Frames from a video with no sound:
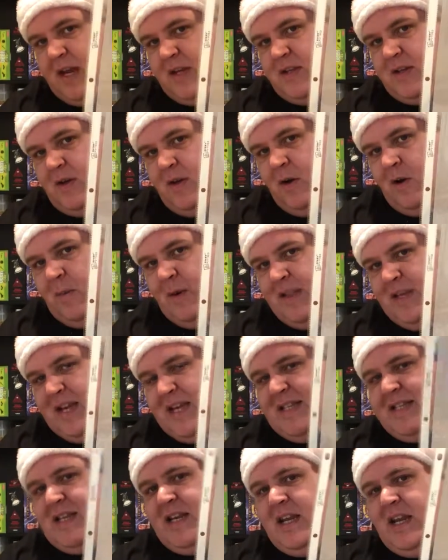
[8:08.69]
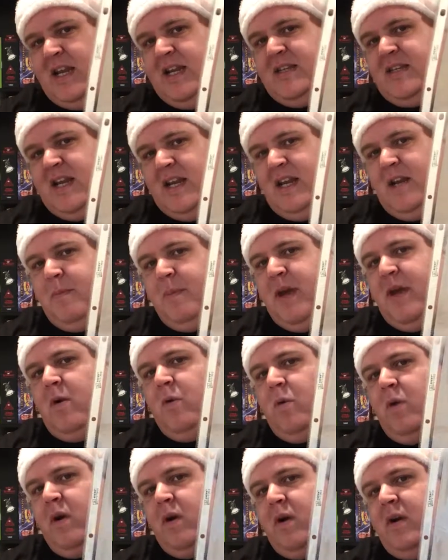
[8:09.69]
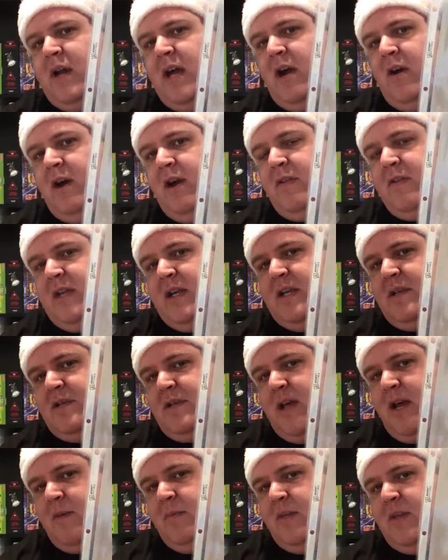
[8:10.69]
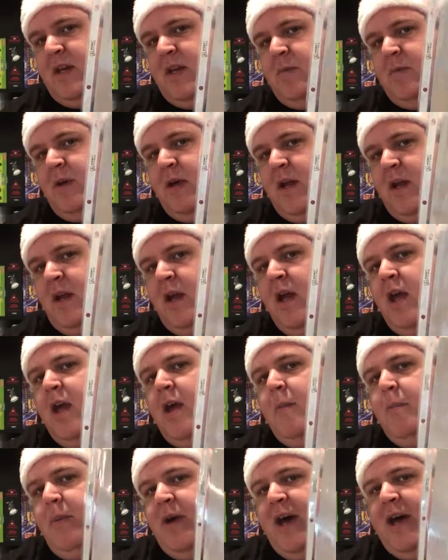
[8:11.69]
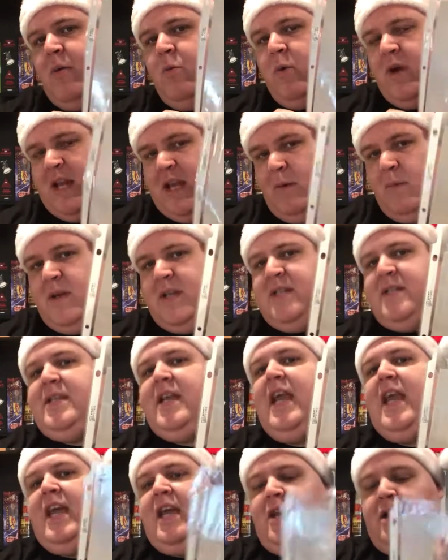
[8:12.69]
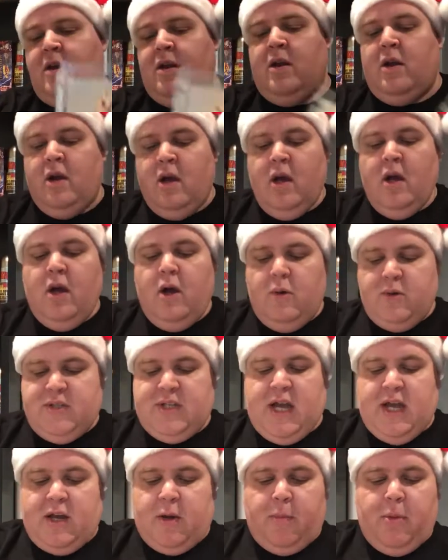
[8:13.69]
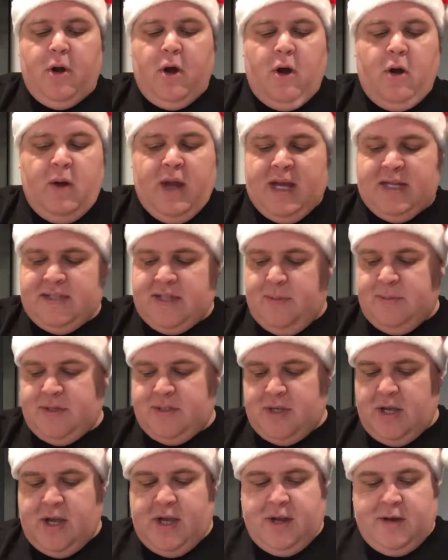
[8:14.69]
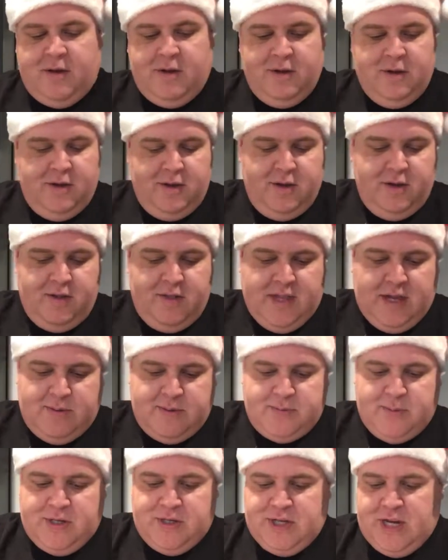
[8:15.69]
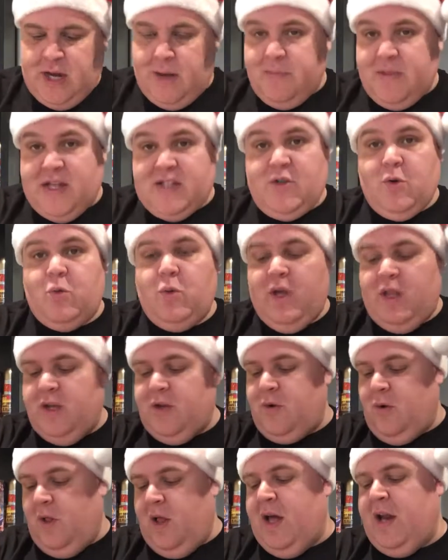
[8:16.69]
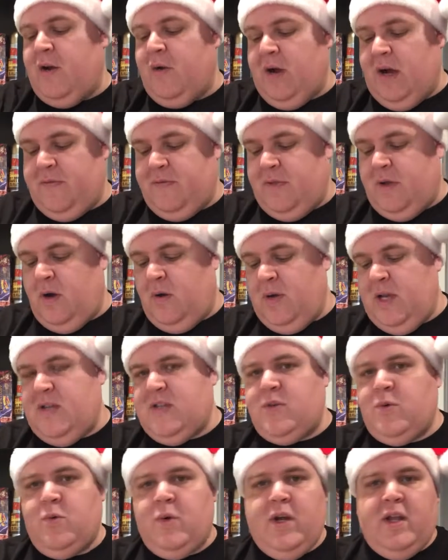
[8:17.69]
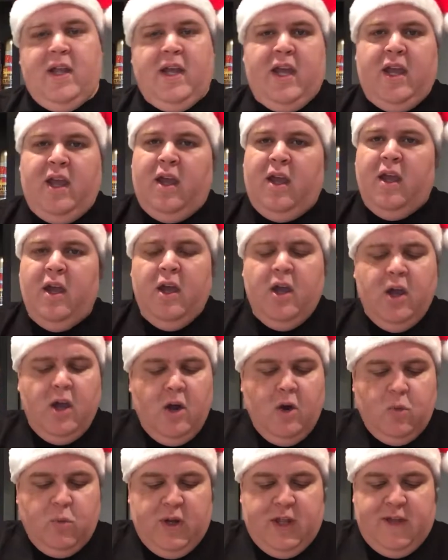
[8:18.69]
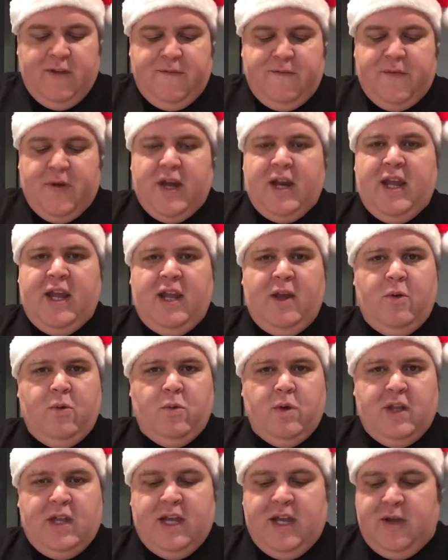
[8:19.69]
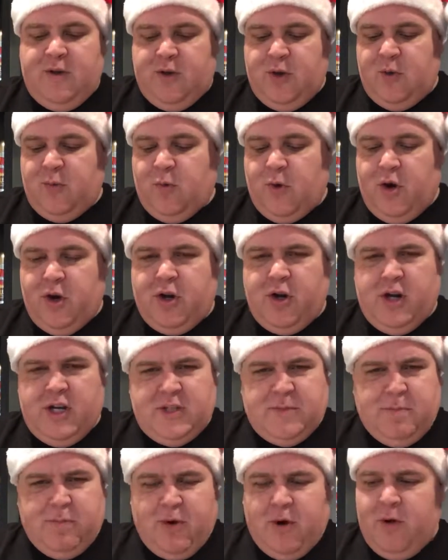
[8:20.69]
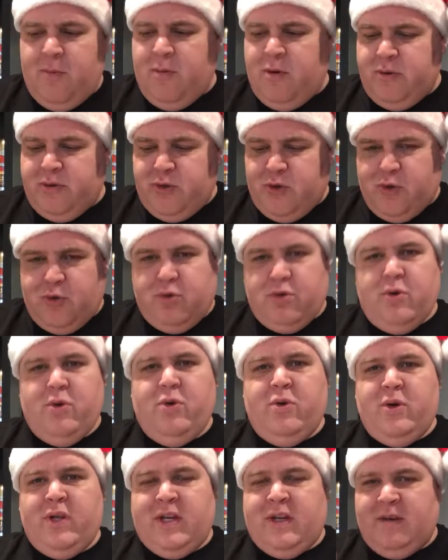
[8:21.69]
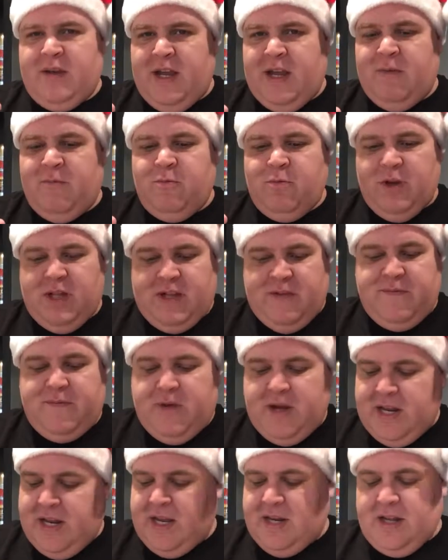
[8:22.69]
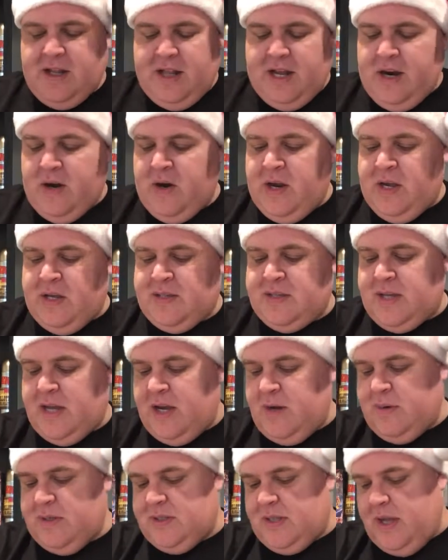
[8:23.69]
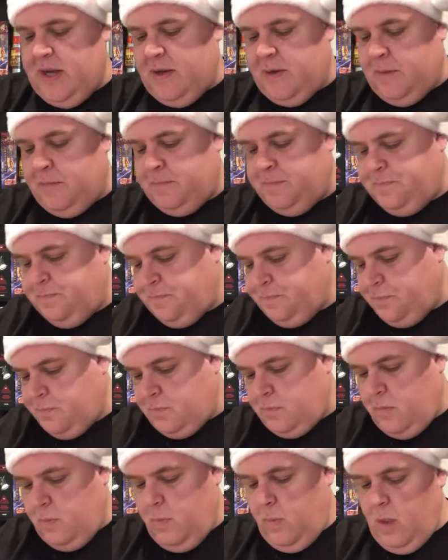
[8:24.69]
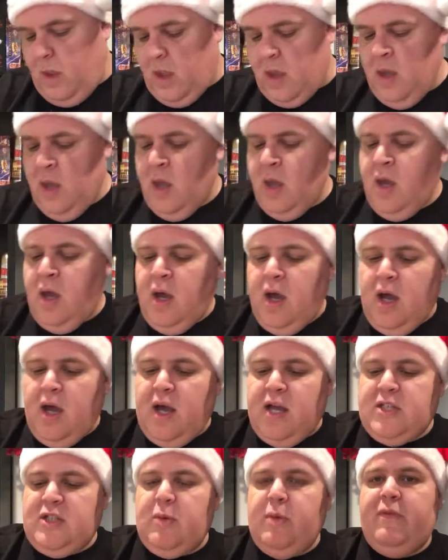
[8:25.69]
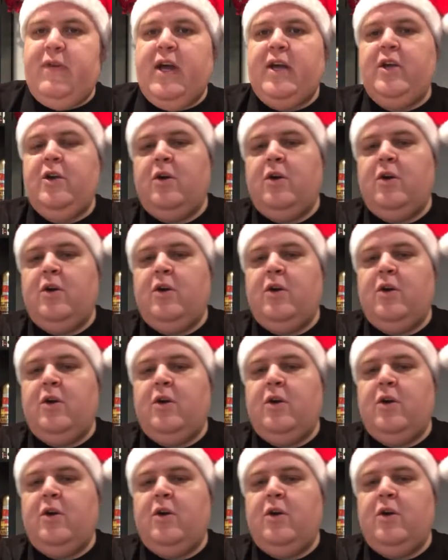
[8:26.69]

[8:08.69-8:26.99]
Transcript: got to know him. I think he's an independent worker now. I don't think he's signed with anybody. But when he was in Osaka Pro as Eba-san, that was my jam. That's a really cool autograph, though. He's a really, really funny, really good worker. His promos are crude and really funny and hilarious. I always like him. So we've got